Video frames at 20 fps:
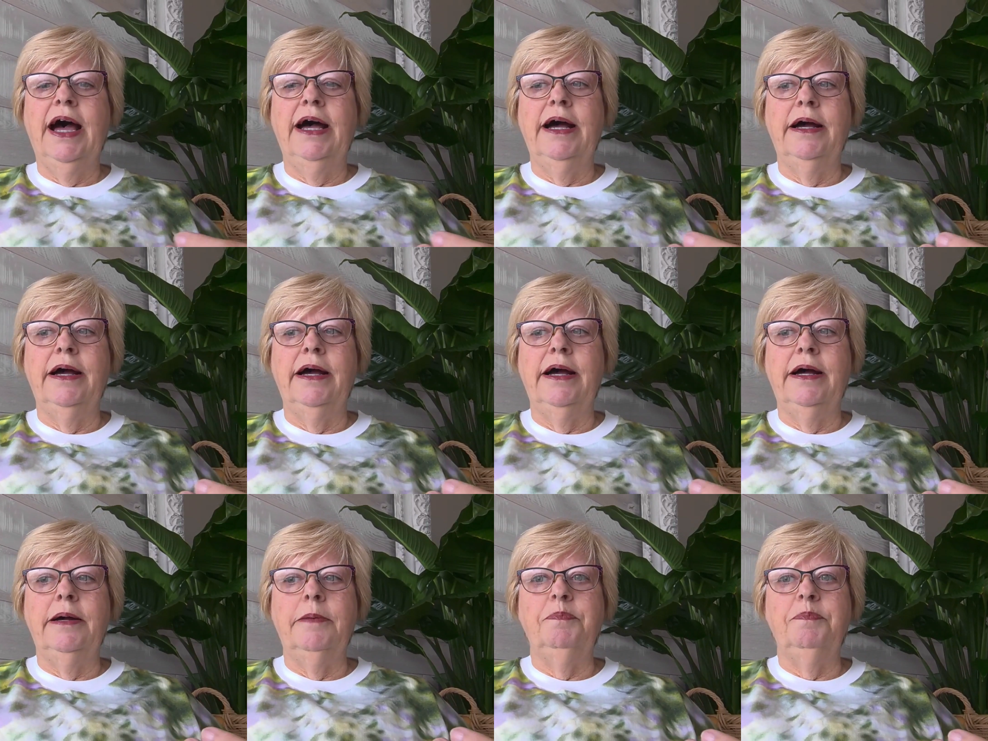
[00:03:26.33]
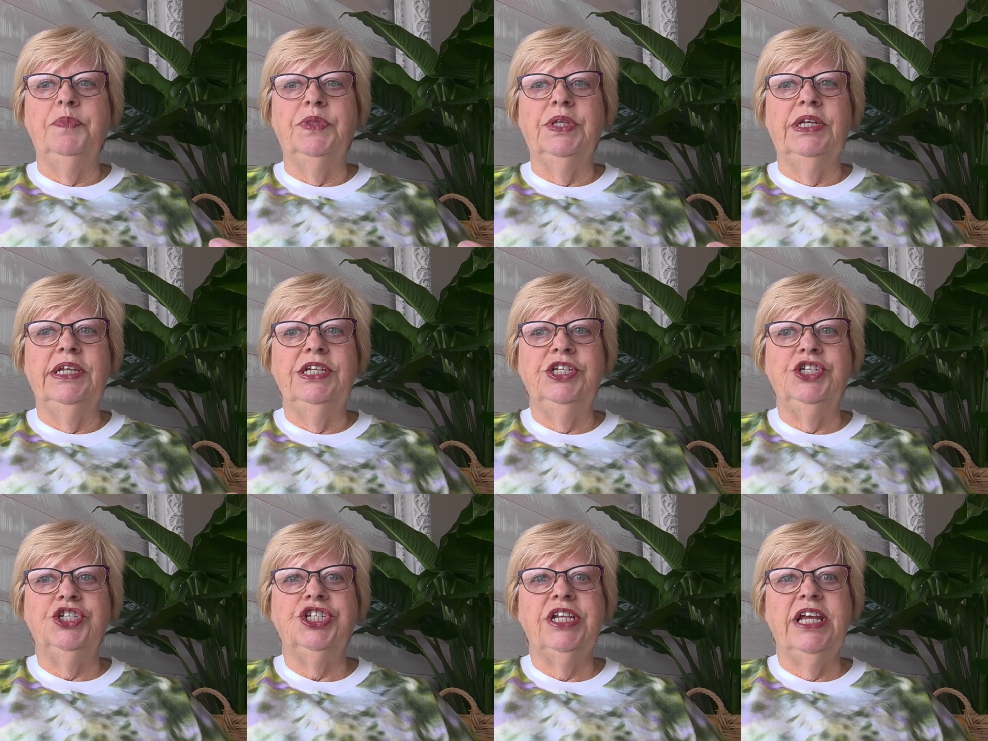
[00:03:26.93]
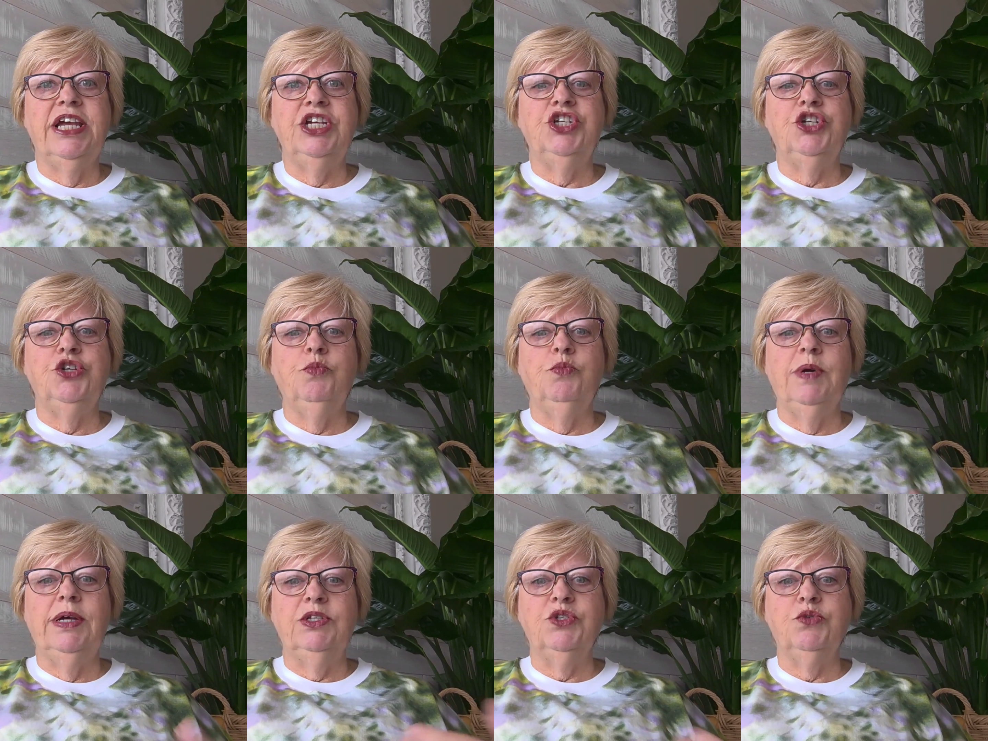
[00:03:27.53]
The
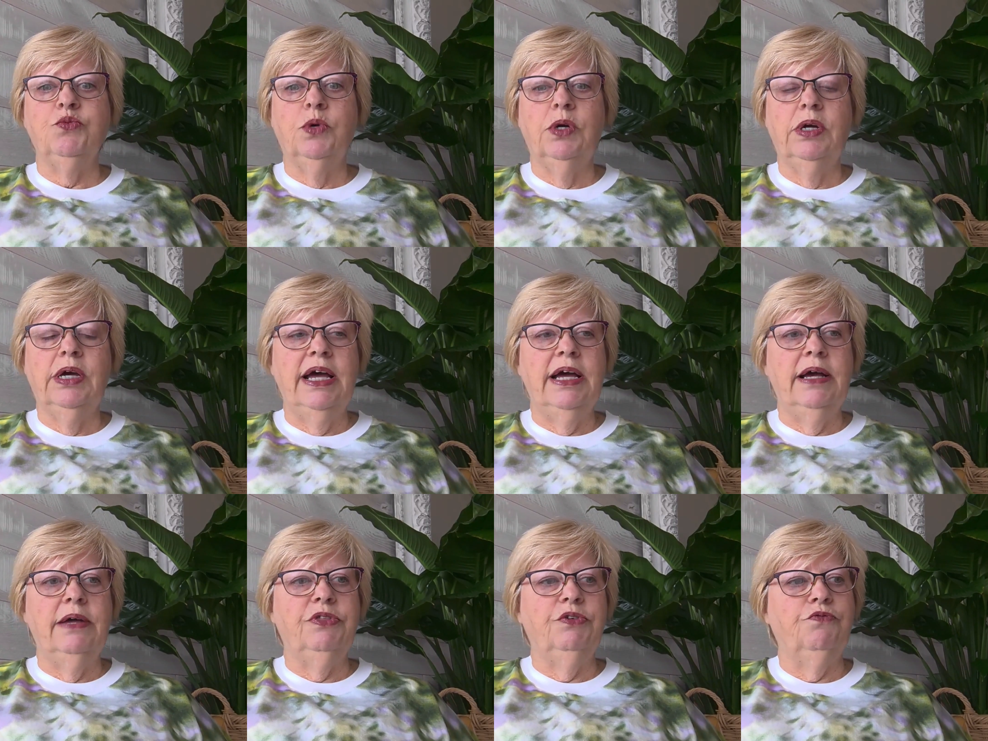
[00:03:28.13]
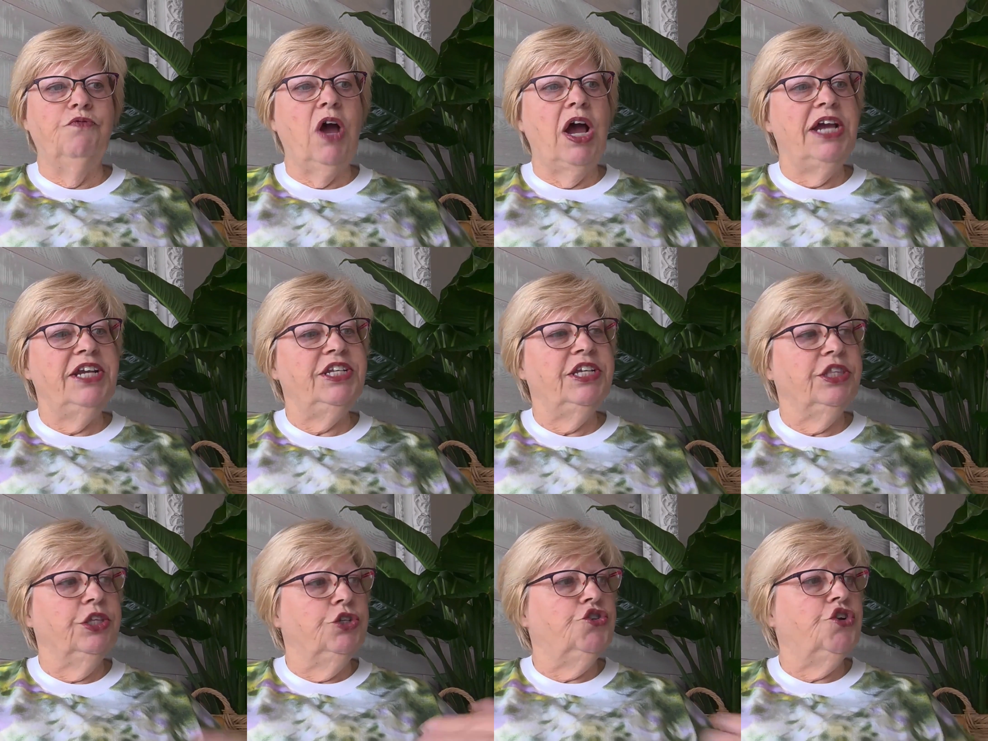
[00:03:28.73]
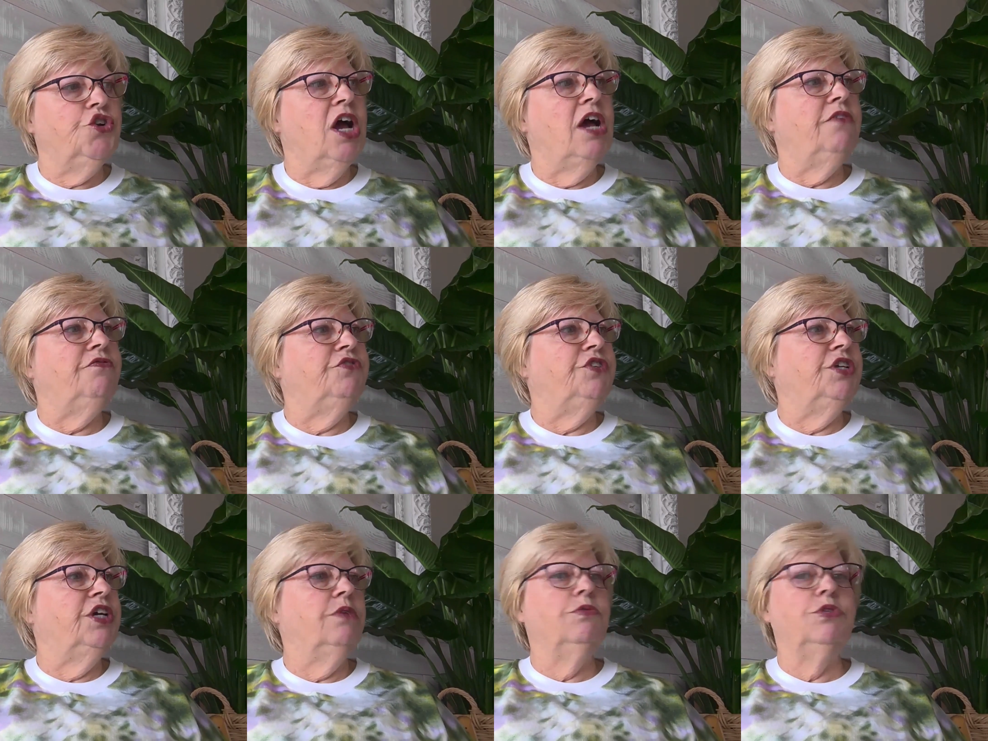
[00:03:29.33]
legislation was, the writing, the
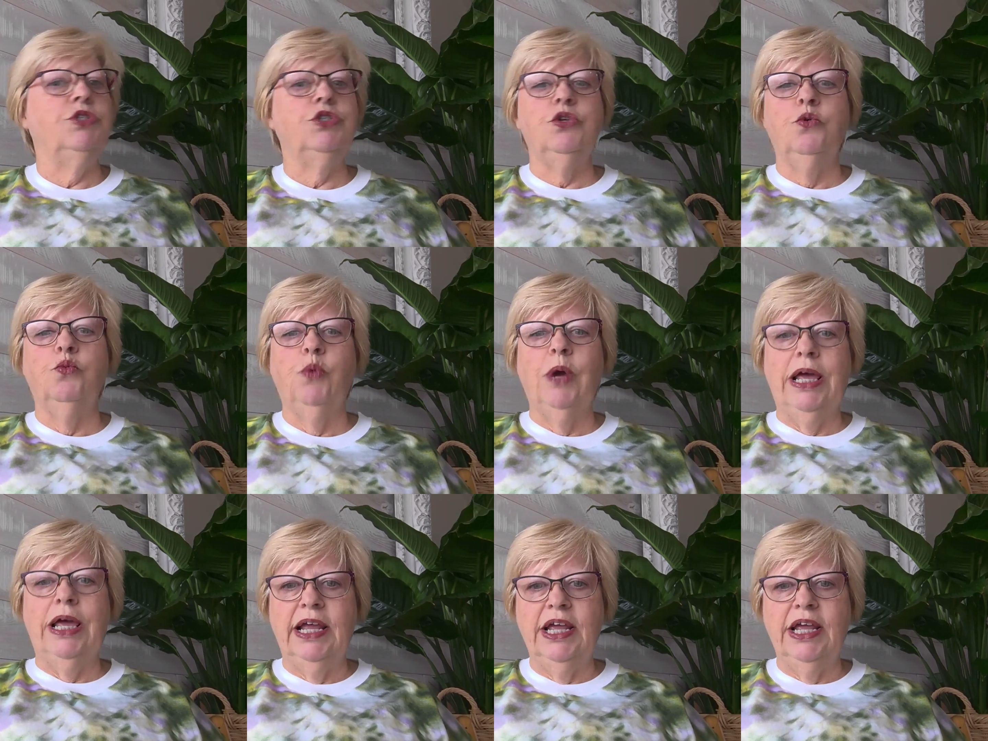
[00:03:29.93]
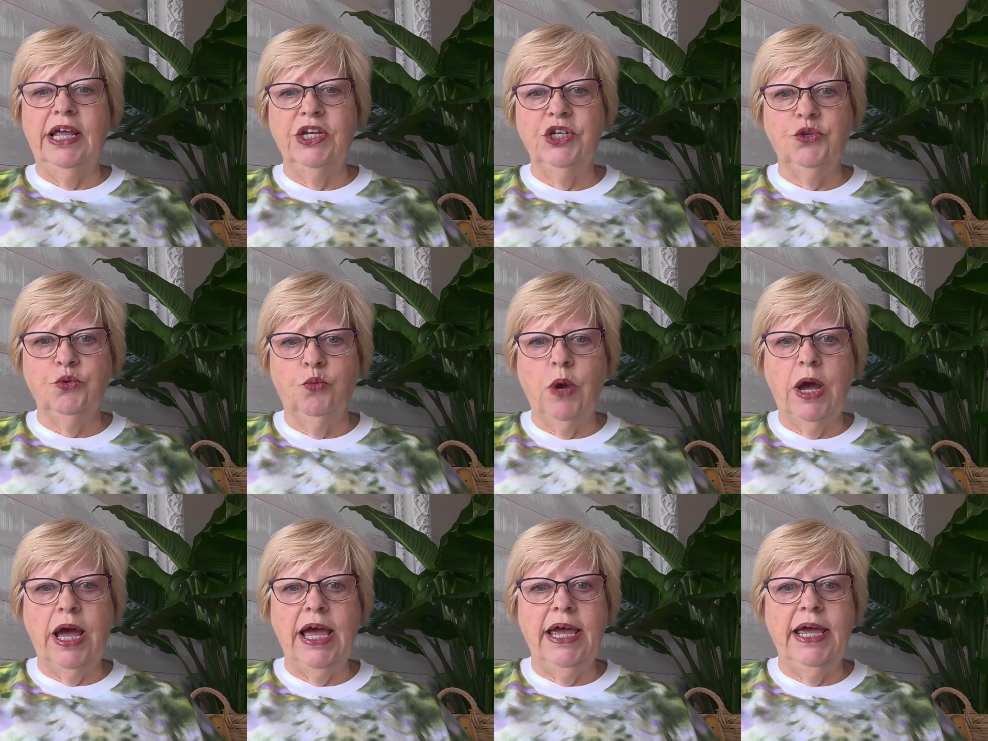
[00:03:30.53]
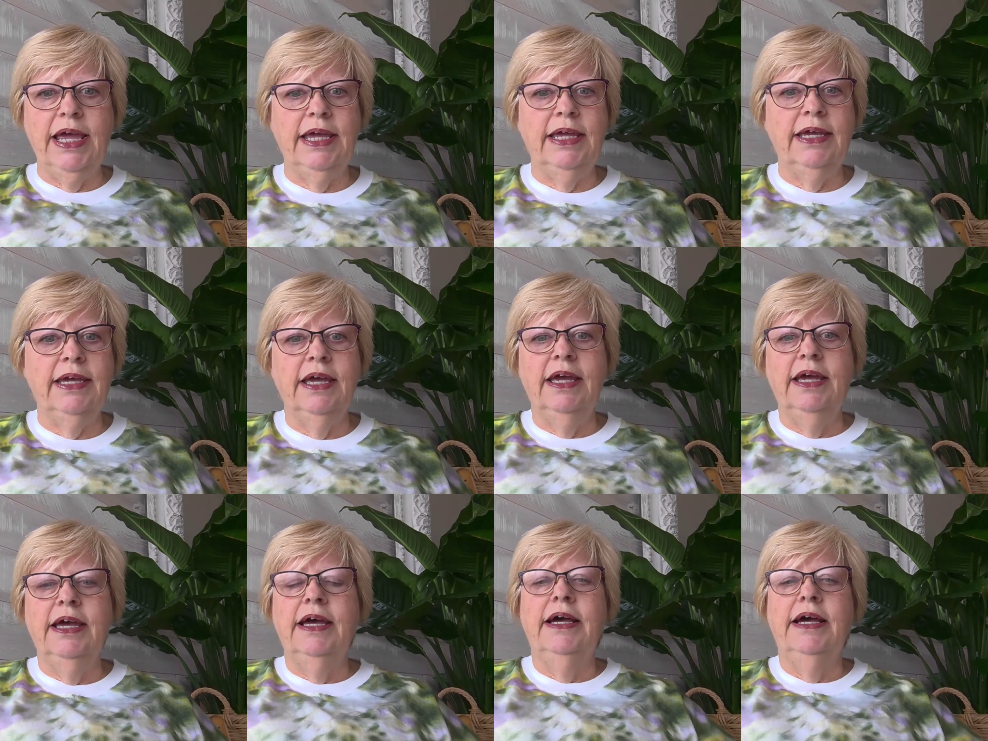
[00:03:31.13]
drafting was sort of well underway.